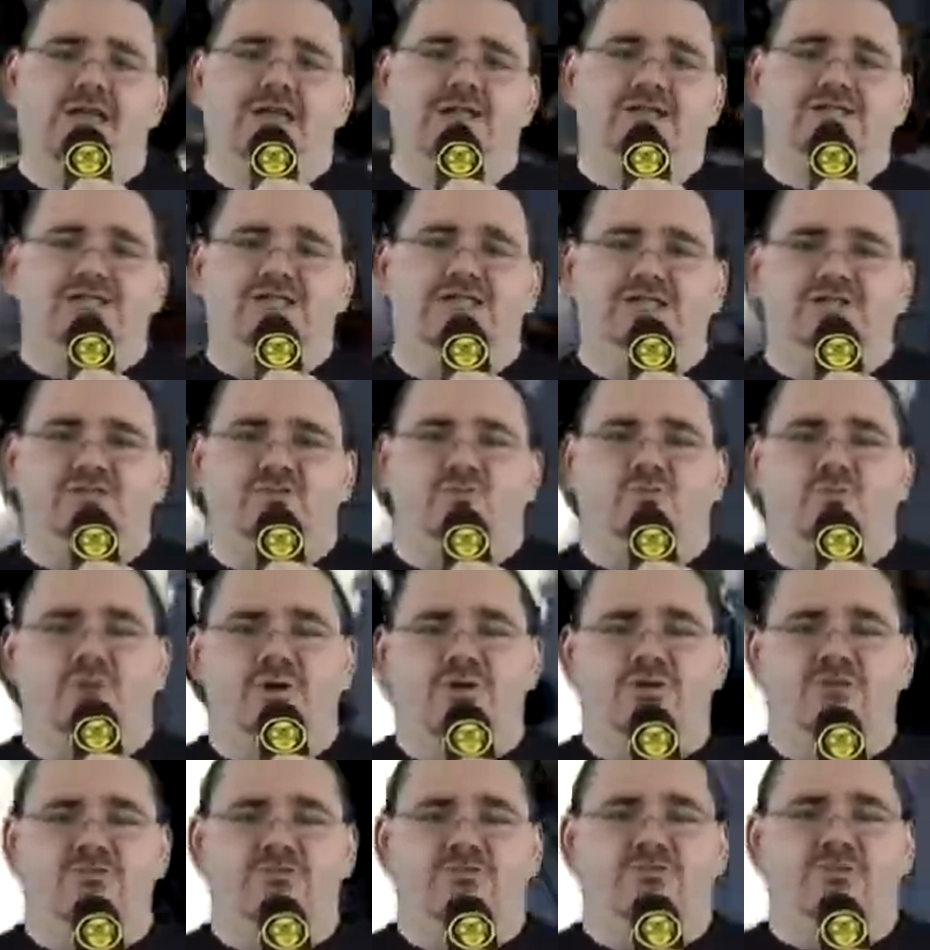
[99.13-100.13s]
it's a
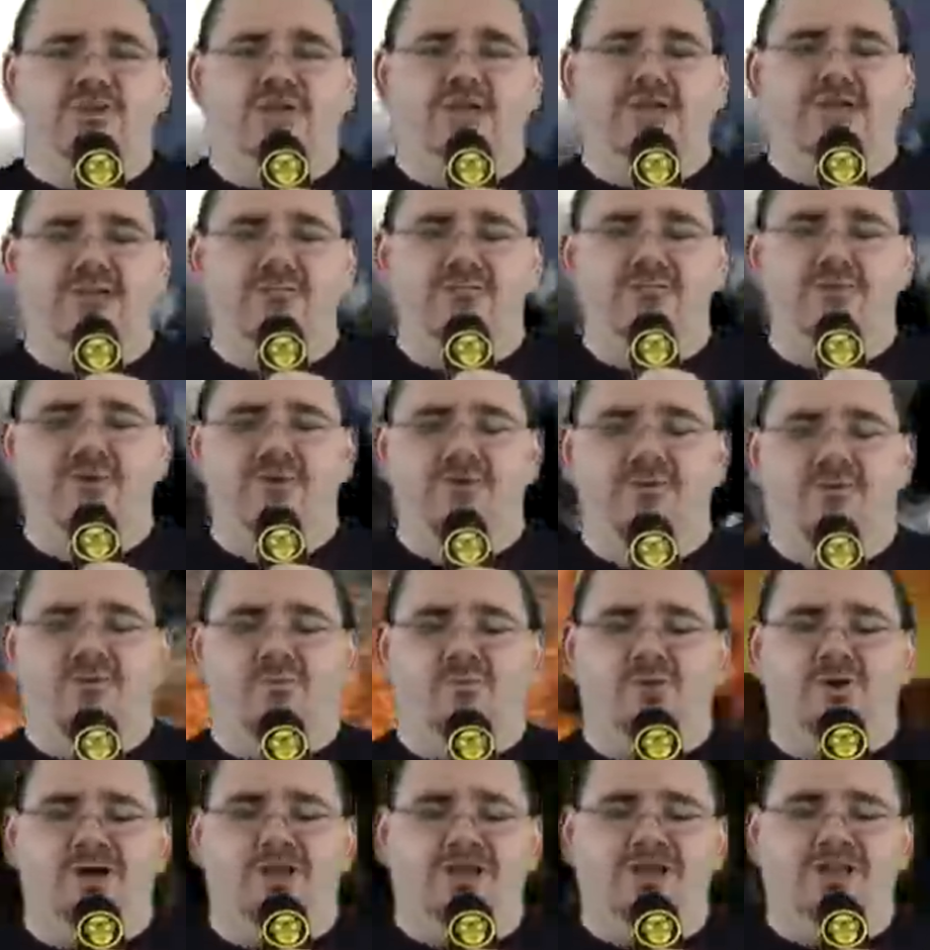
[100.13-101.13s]
wonderful game,
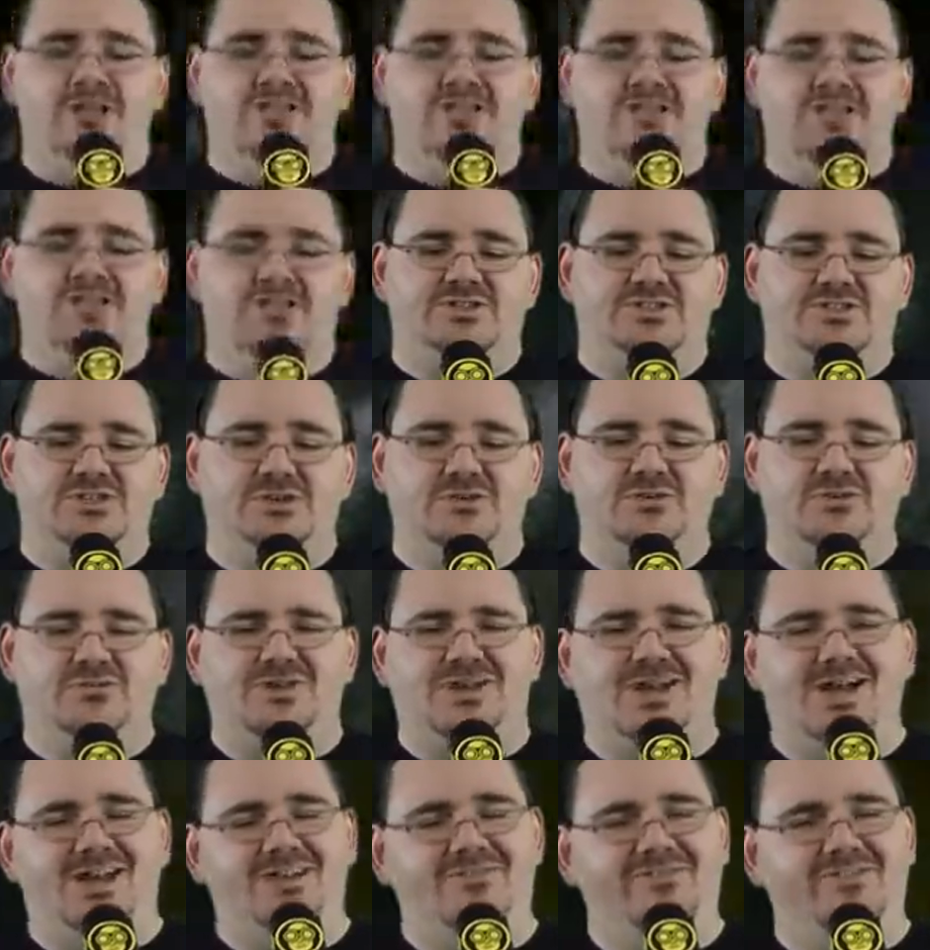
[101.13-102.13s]
but it's also
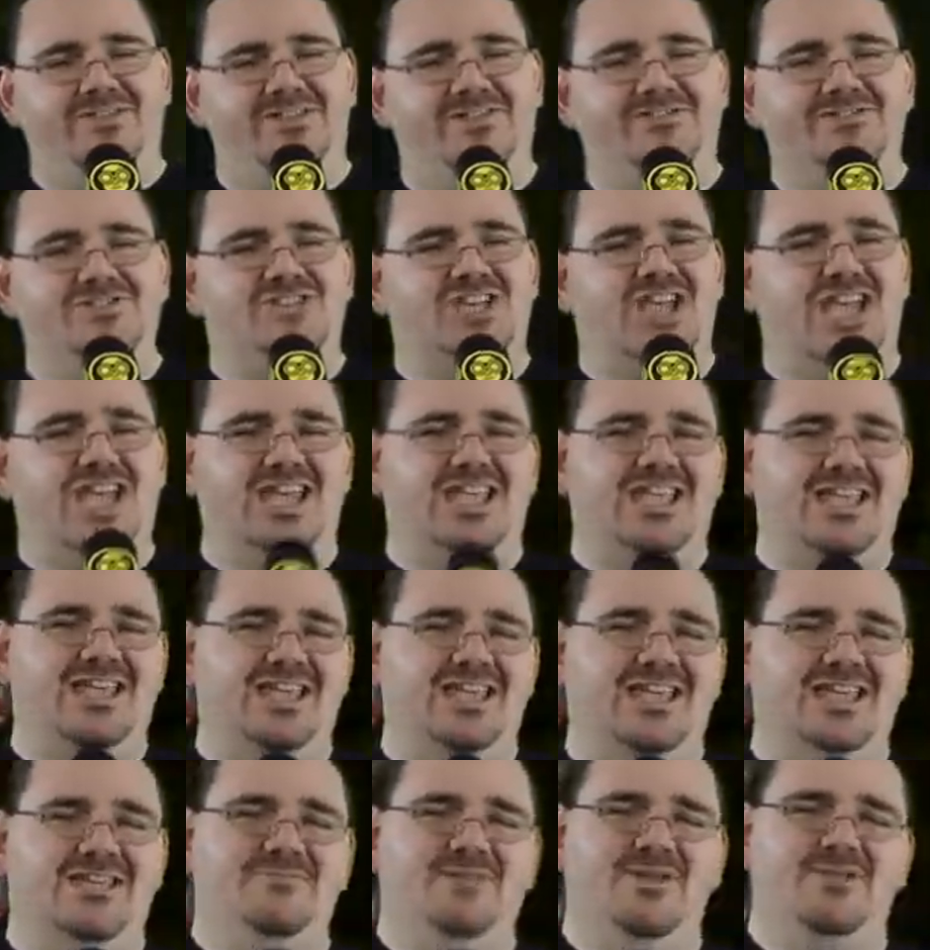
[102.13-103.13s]
kind of a little
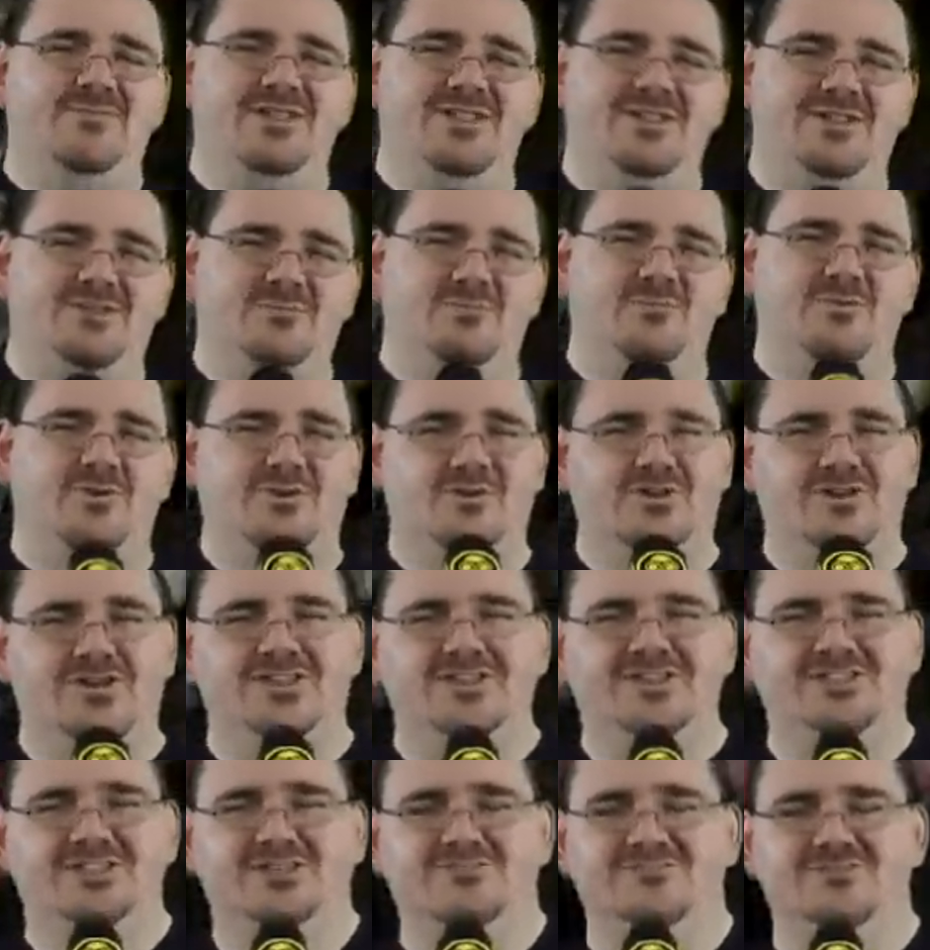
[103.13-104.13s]
janky and maybe a little
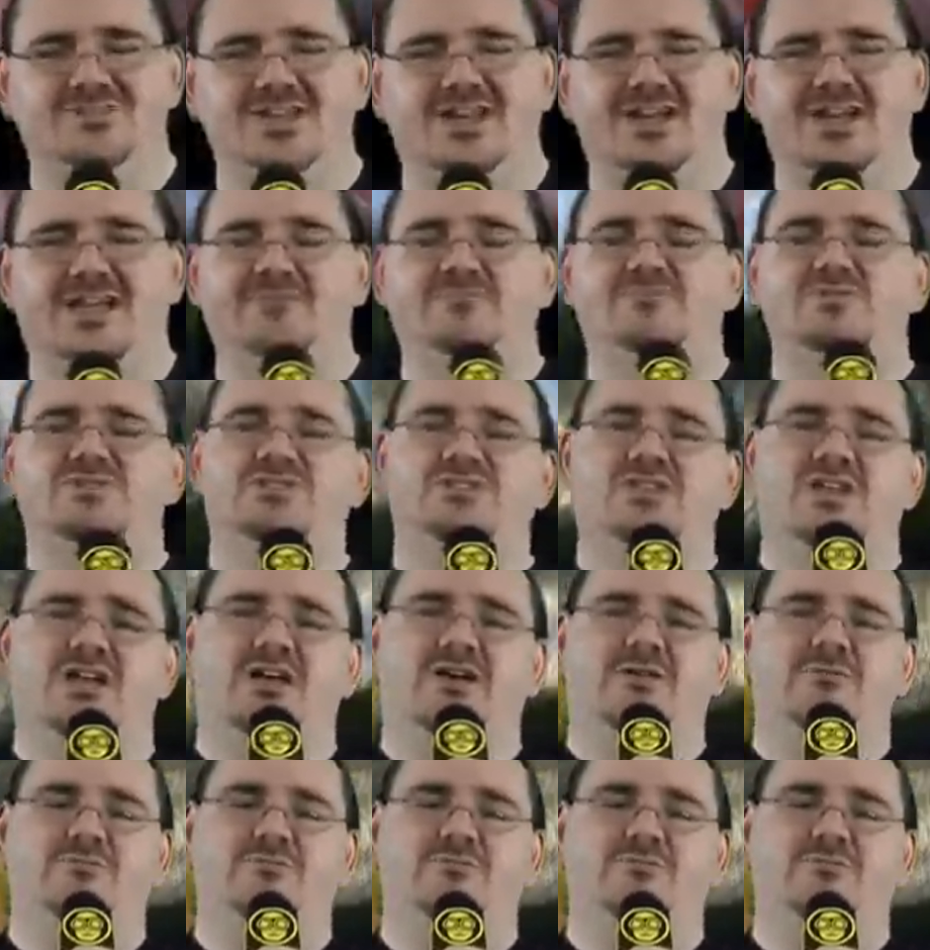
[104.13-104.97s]
broken sometimes.